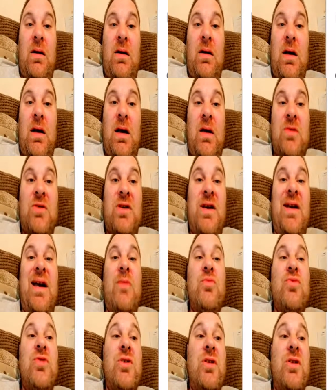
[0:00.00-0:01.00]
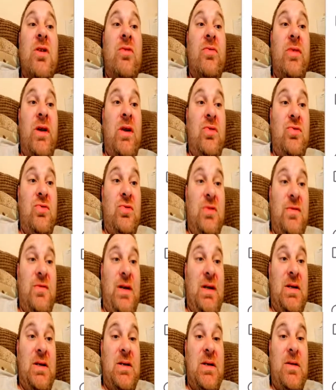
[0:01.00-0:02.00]
How to counter the credentials
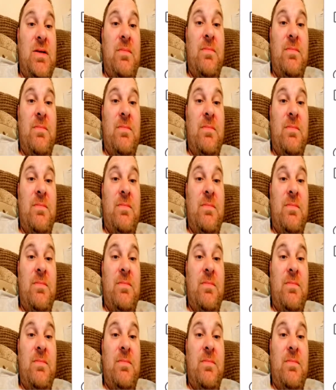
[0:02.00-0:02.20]
fallacy.